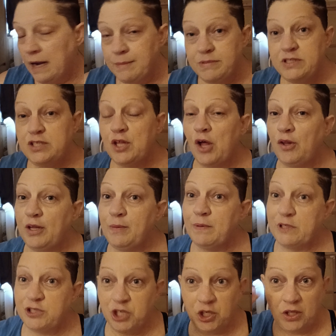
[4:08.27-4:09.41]
slowly but
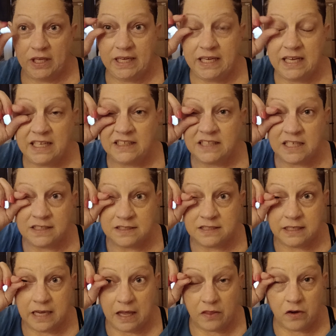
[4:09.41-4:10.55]
surely getting things
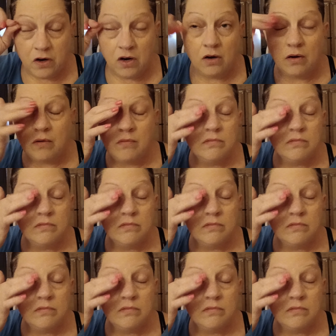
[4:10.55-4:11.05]
together.